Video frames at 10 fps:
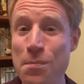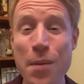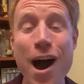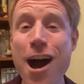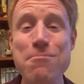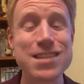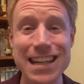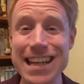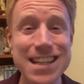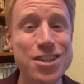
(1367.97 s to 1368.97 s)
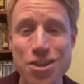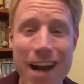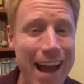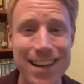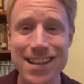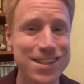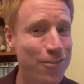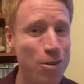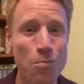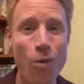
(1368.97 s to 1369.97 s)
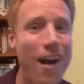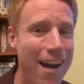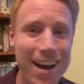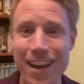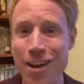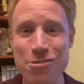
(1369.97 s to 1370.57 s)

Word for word: purposely distract us from work,